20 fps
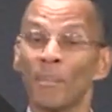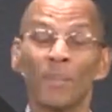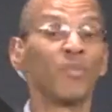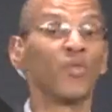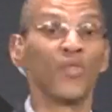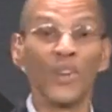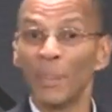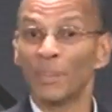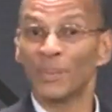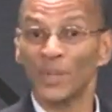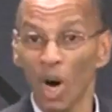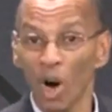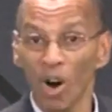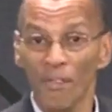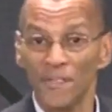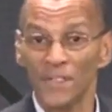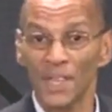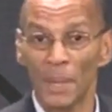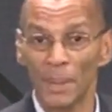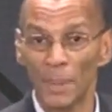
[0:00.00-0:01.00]
ripped
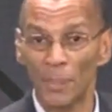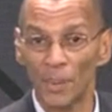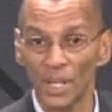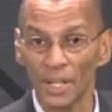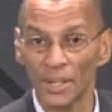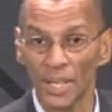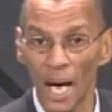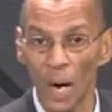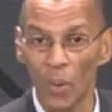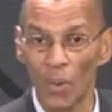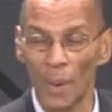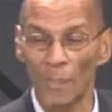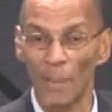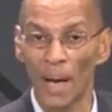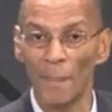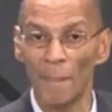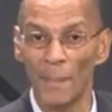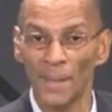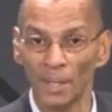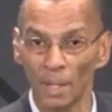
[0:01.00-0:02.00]
off, let me put it that way, by
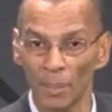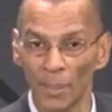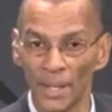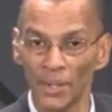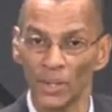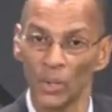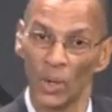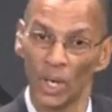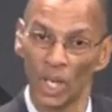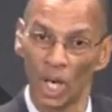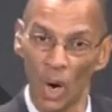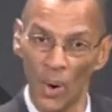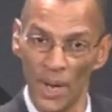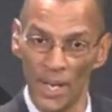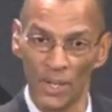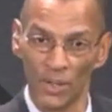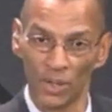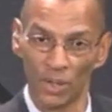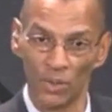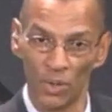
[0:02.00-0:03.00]
middlemen who are going
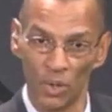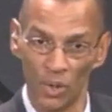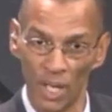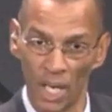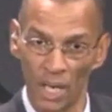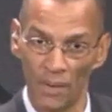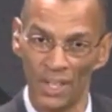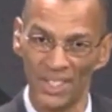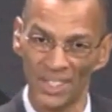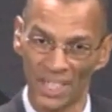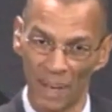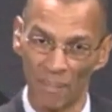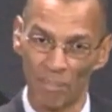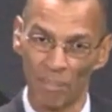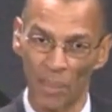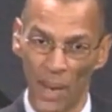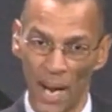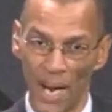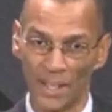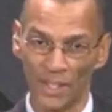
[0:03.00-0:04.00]
into rural areas and
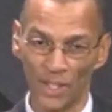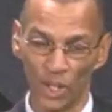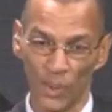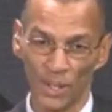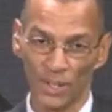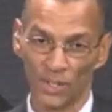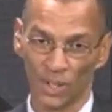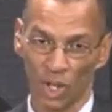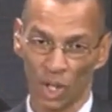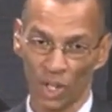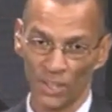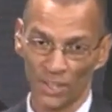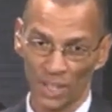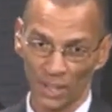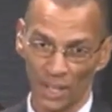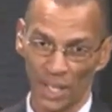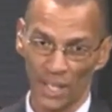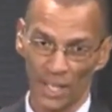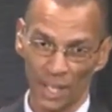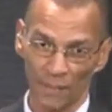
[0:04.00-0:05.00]
buying the US dollars that
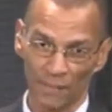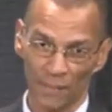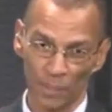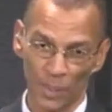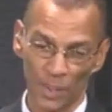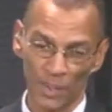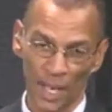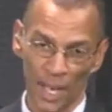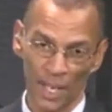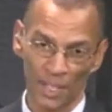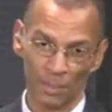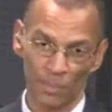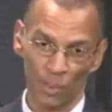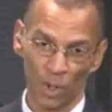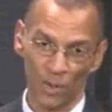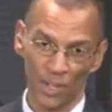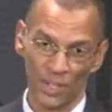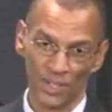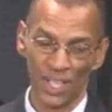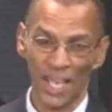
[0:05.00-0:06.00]
they get from the
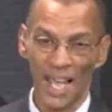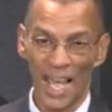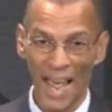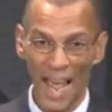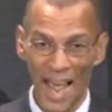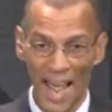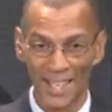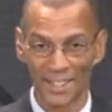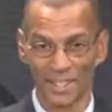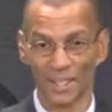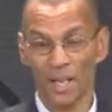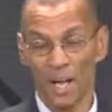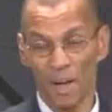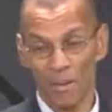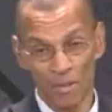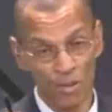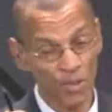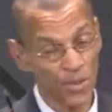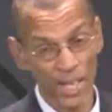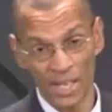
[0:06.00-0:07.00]
diasporans at
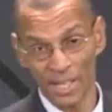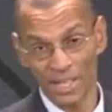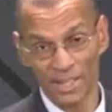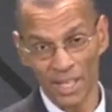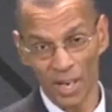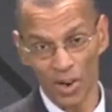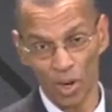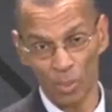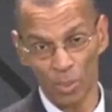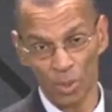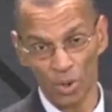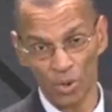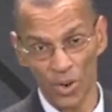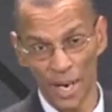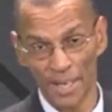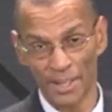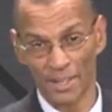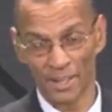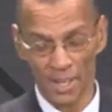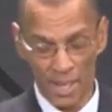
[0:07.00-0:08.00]
really terrible
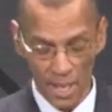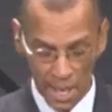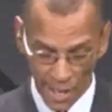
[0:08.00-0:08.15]
rates.